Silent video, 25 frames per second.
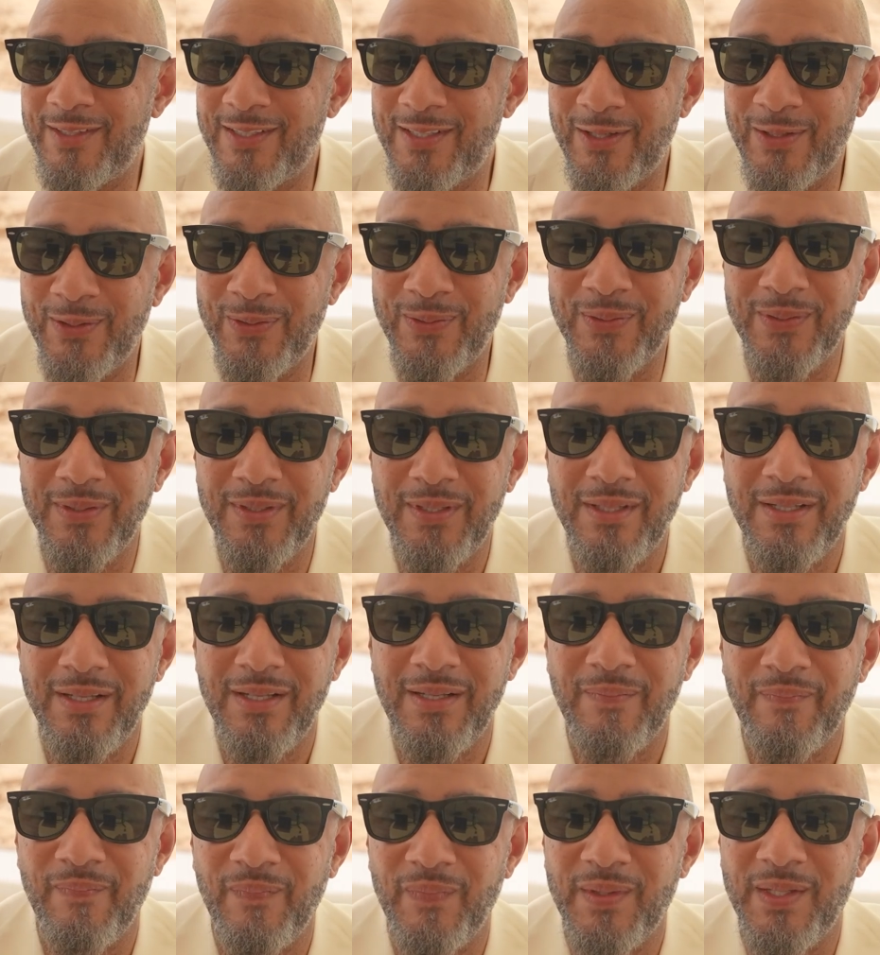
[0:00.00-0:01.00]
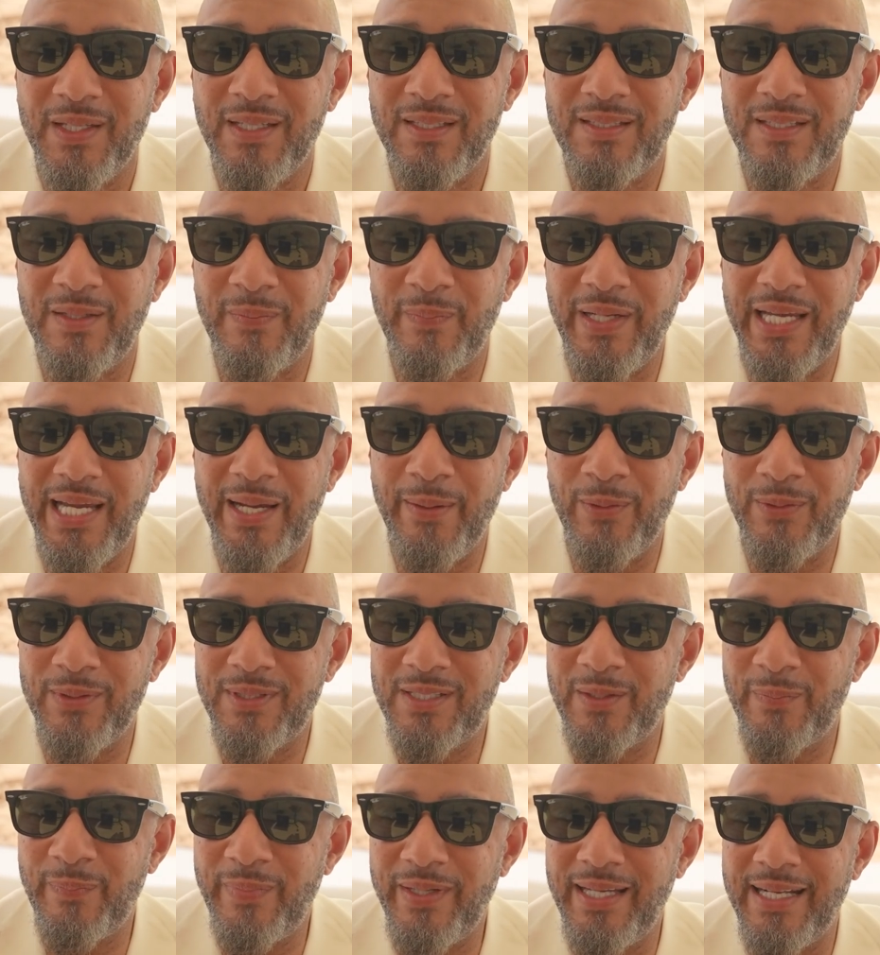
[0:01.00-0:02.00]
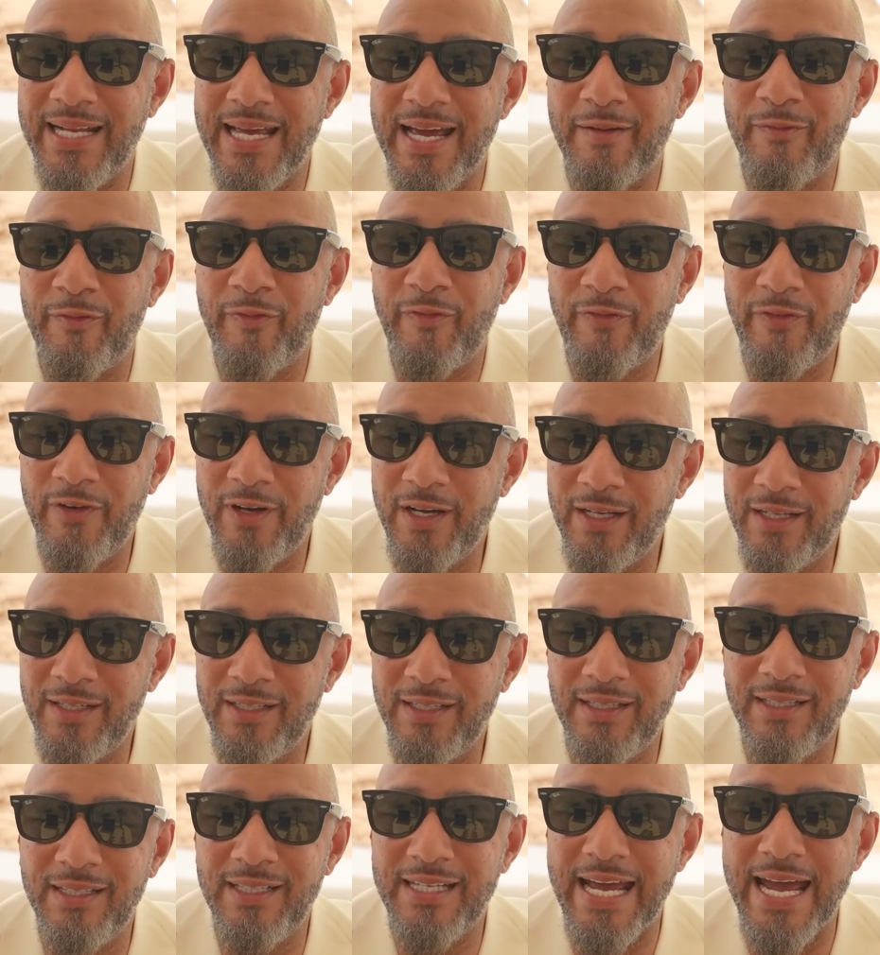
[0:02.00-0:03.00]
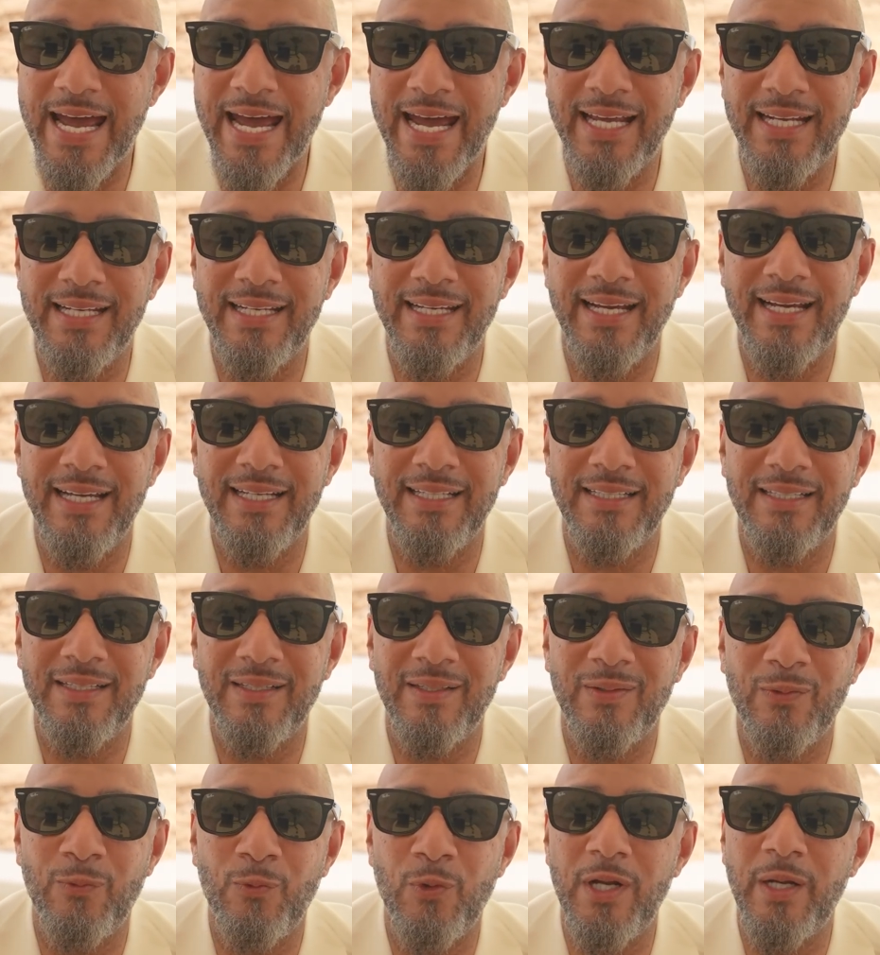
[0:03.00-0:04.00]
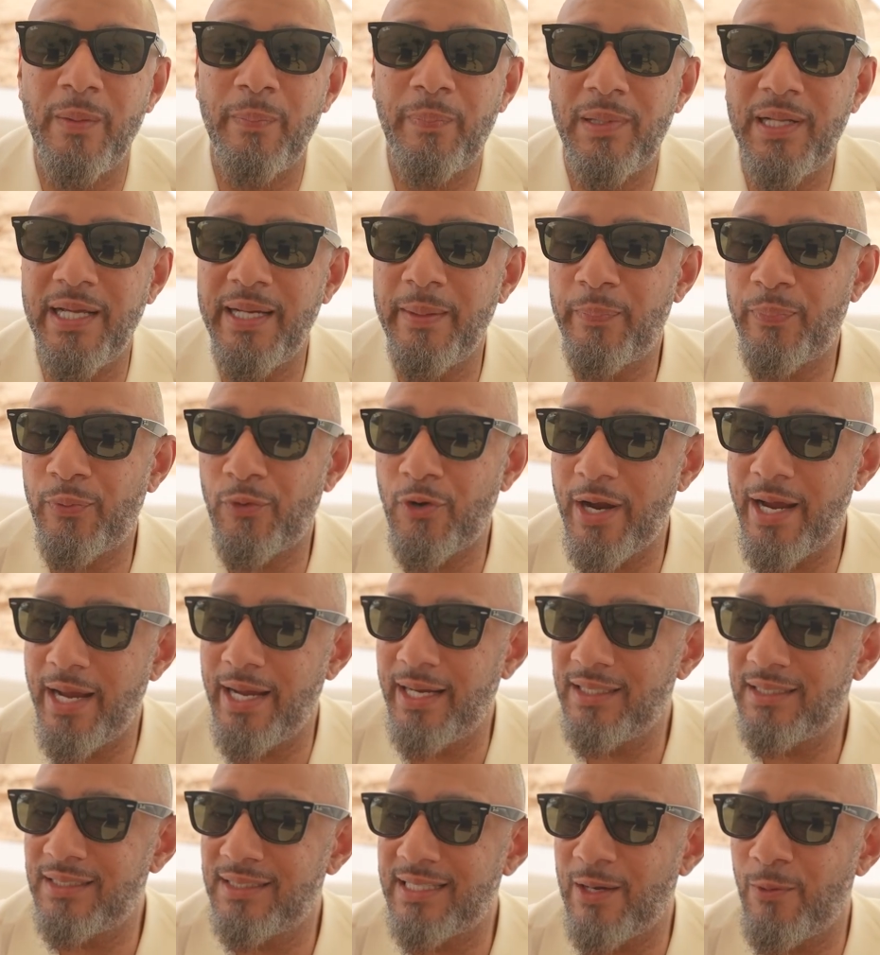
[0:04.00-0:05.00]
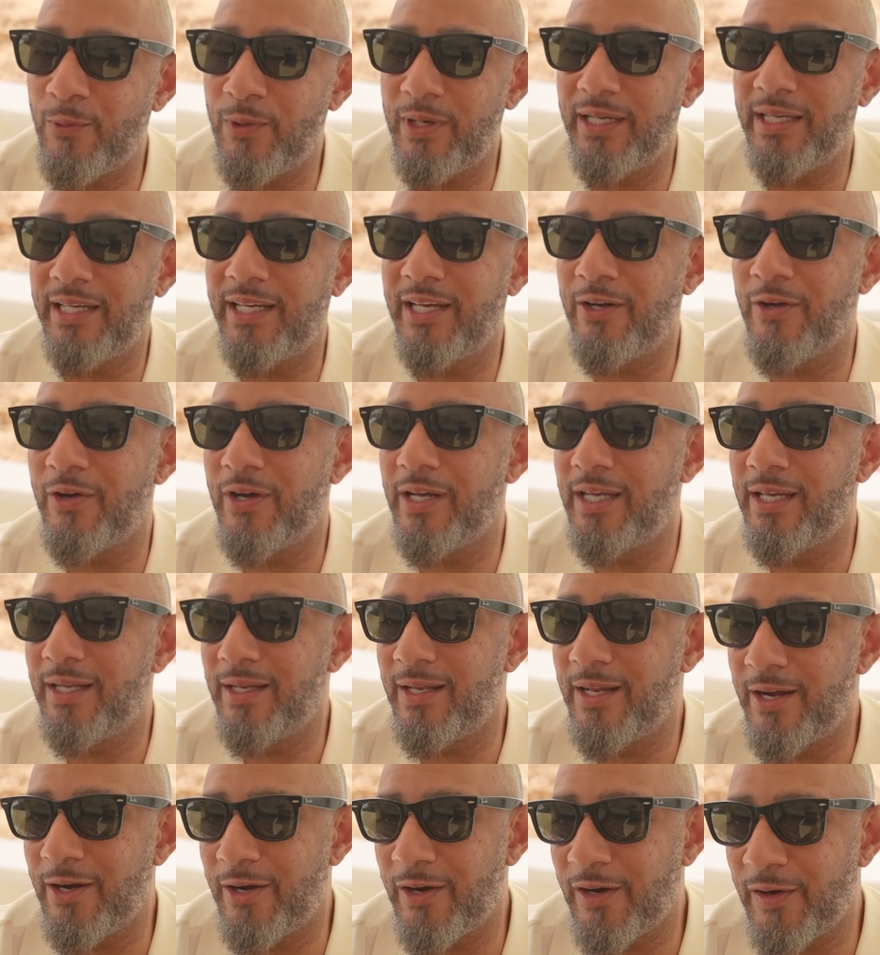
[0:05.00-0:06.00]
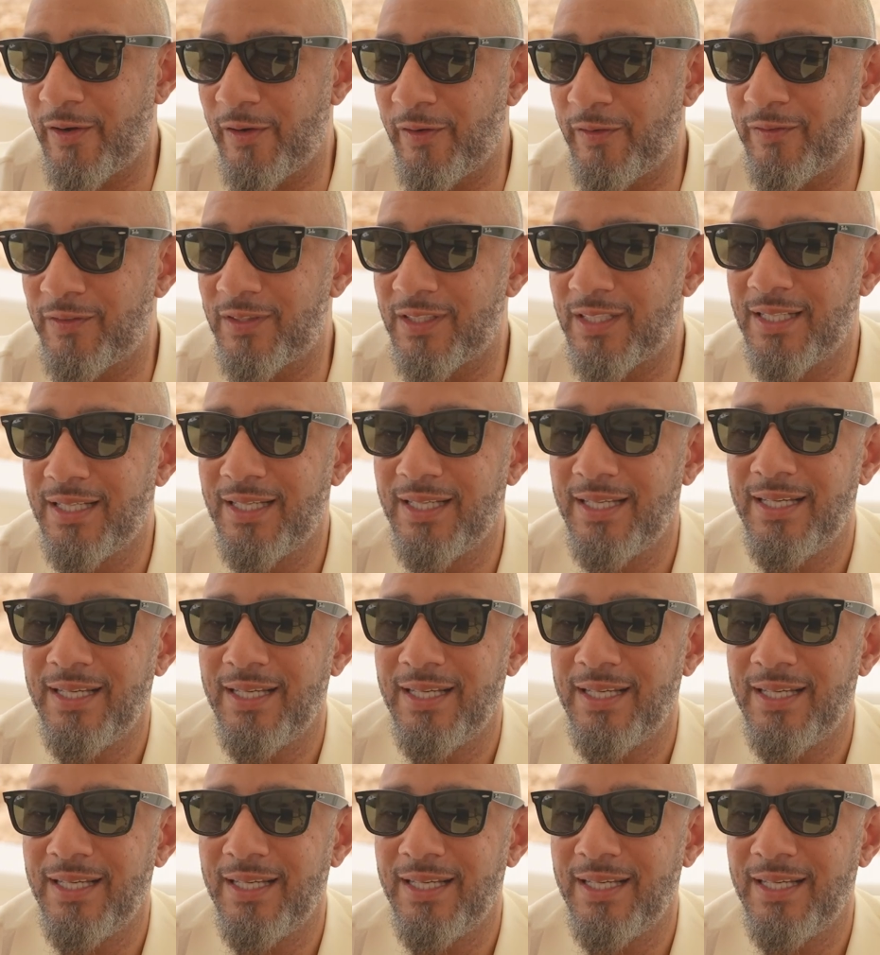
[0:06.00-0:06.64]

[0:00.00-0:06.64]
So to be able to be that fun dad that want to play pranks, that want to get on your nerves,